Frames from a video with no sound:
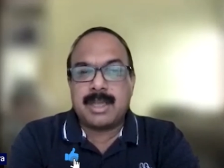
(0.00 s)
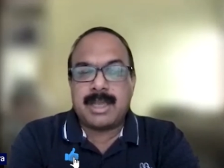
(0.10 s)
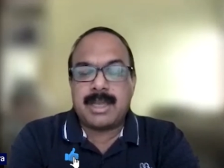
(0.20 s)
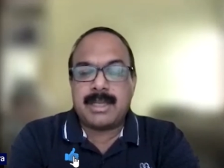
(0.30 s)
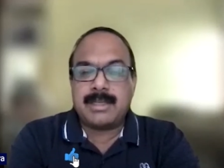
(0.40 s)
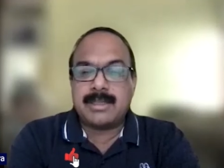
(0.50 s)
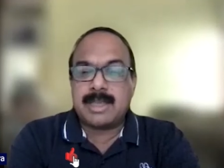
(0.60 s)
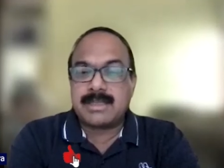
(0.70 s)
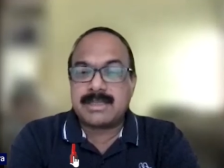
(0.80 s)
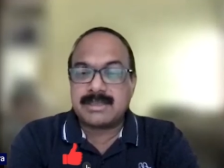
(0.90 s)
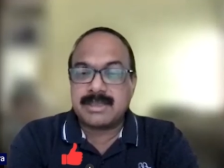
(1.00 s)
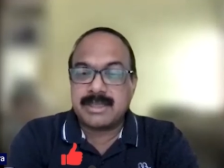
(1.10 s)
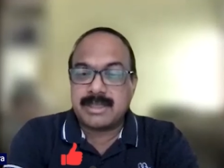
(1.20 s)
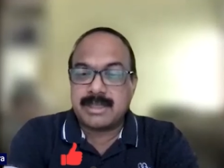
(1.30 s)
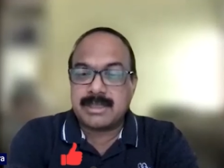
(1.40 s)
And
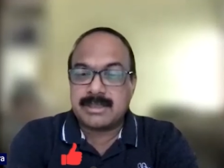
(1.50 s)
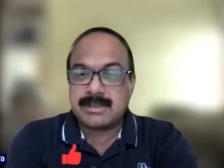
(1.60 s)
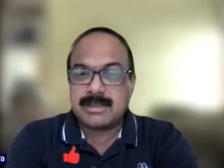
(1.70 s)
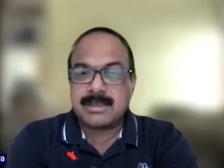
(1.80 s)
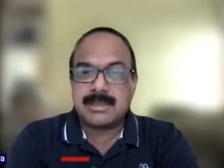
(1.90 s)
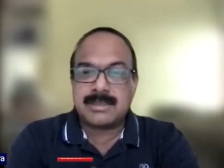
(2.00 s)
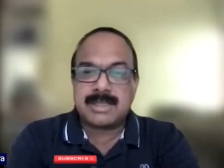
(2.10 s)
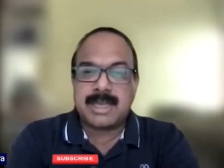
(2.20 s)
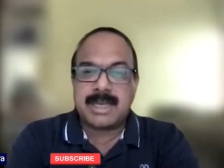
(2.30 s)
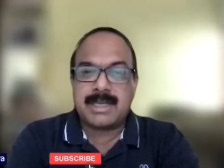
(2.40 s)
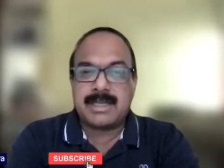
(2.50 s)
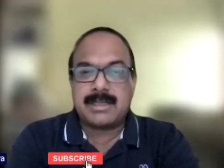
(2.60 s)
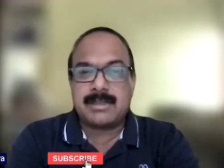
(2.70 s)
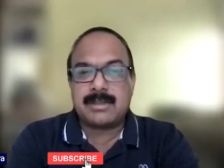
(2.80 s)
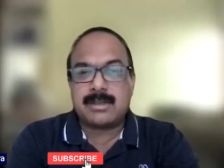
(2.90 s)
AstraZeneca's uh, Chad
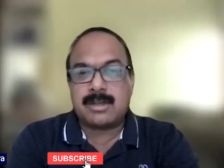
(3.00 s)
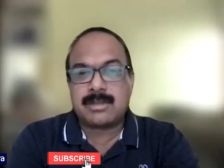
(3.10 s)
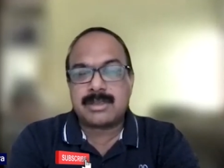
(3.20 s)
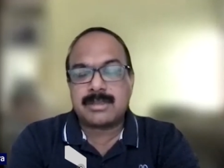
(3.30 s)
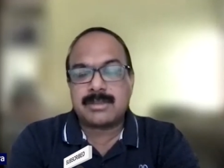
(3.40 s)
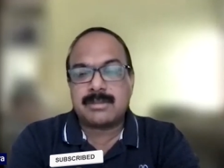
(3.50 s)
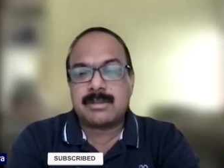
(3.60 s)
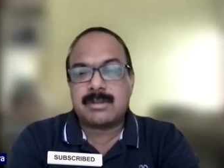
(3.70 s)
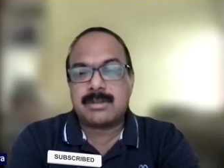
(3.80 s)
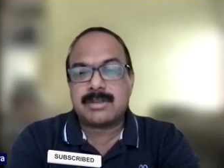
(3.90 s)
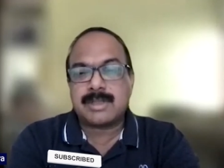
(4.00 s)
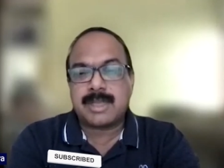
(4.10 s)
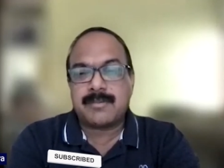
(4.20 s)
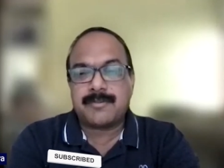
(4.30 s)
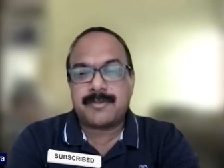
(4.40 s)
uh, Ox, you know, also
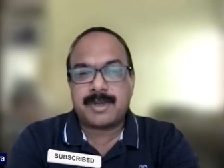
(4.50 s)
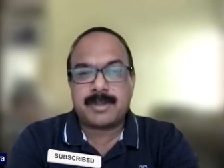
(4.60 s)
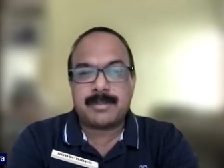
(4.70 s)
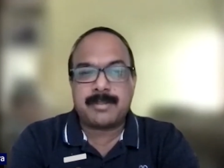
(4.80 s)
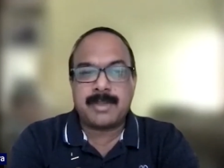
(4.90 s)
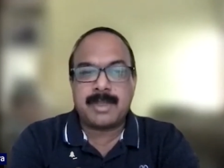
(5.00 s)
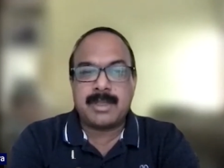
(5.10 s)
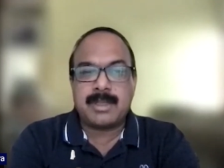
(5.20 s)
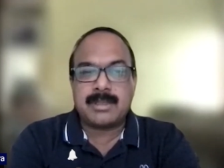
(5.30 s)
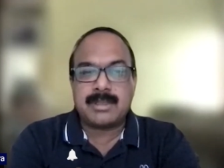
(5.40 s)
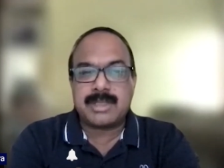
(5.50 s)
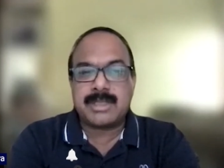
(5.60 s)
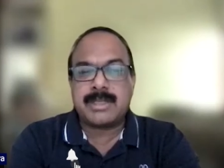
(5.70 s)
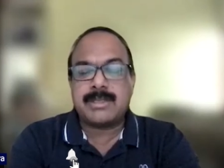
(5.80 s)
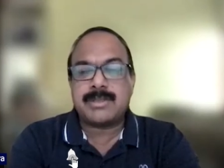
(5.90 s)
came from the
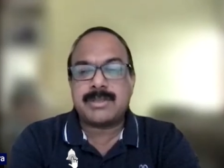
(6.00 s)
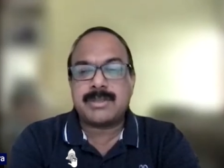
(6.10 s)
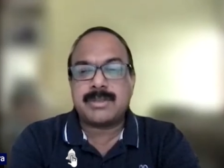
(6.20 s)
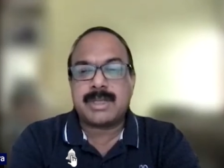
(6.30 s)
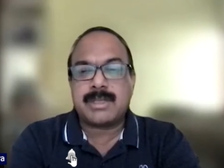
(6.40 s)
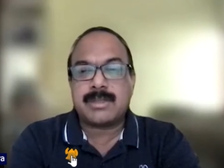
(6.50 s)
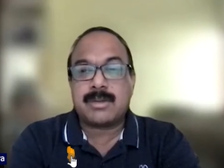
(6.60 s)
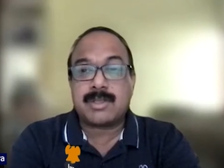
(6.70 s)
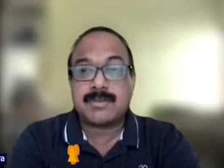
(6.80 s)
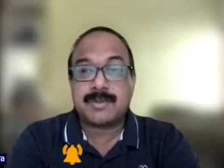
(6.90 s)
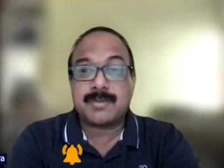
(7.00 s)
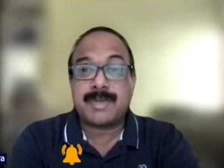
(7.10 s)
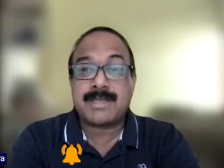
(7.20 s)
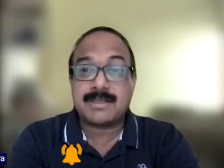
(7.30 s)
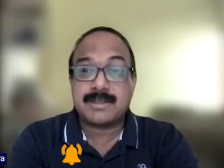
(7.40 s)
Jenner Institute and the Oxford
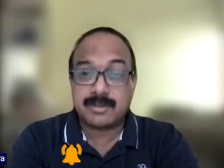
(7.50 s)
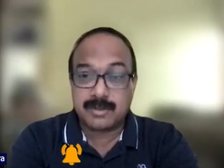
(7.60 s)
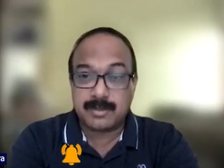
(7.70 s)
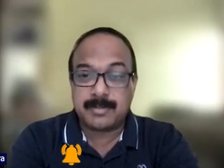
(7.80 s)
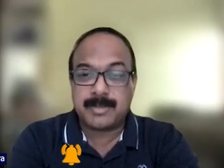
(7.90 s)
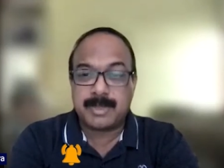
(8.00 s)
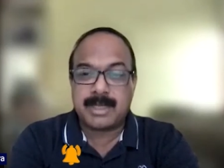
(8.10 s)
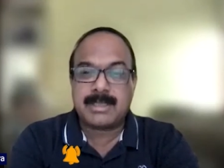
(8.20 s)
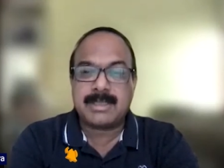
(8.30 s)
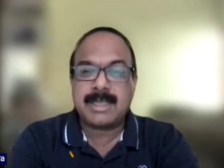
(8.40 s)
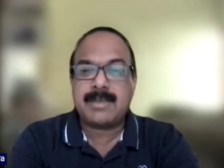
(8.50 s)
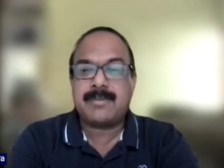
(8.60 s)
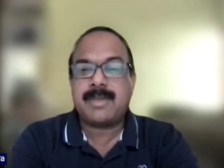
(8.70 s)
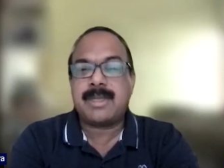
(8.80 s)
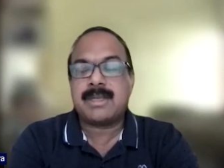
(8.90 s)
Vaccine Group, and they oh,
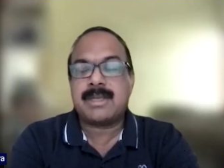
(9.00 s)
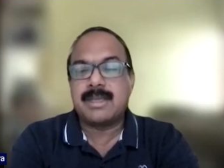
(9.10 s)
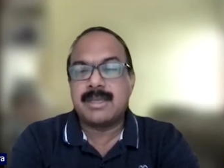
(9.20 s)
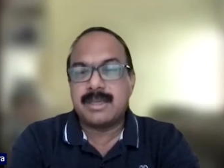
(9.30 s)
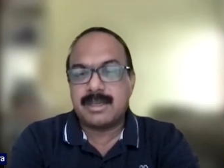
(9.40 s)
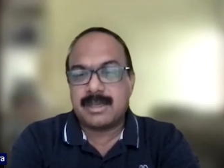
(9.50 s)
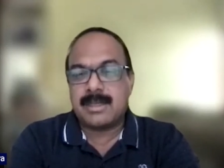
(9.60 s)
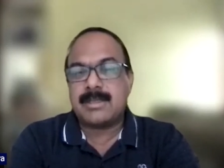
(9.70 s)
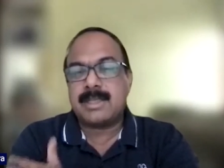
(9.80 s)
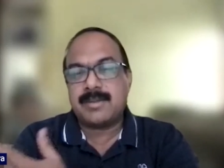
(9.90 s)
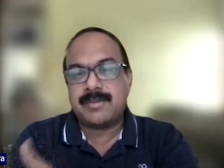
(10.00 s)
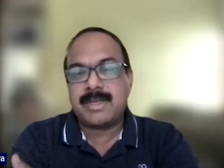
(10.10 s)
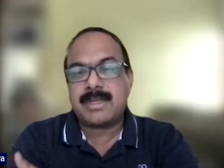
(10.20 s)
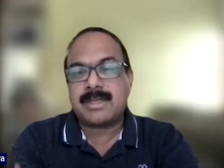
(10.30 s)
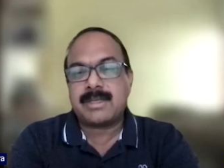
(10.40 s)
were. Oh uh, they
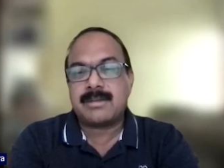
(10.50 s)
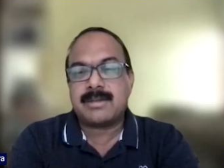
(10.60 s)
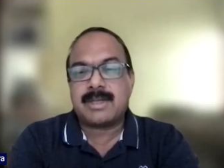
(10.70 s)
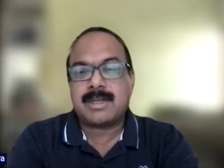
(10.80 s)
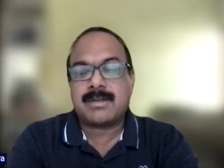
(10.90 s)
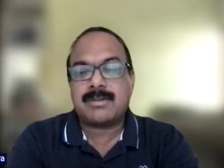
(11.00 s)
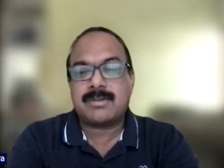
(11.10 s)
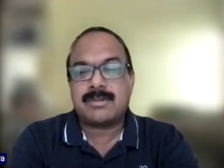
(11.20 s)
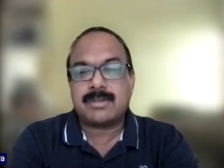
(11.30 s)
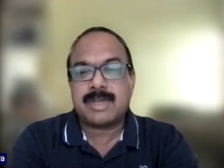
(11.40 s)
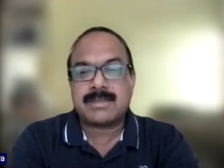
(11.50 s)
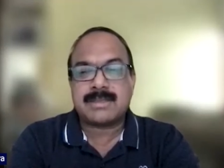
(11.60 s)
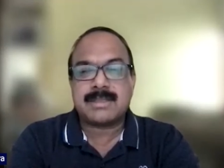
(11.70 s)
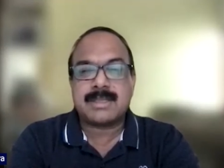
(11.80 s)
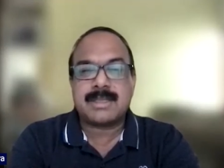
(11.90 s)
were you know let out to
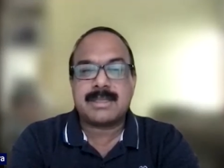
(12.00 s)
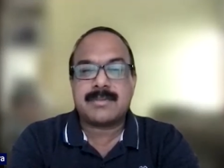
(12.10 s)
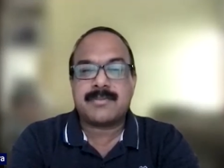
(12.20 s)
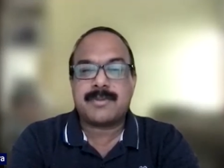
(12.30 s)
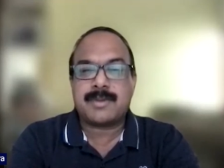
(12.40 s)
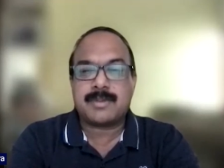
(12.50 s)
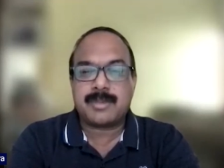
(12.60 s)
AstraZeneca for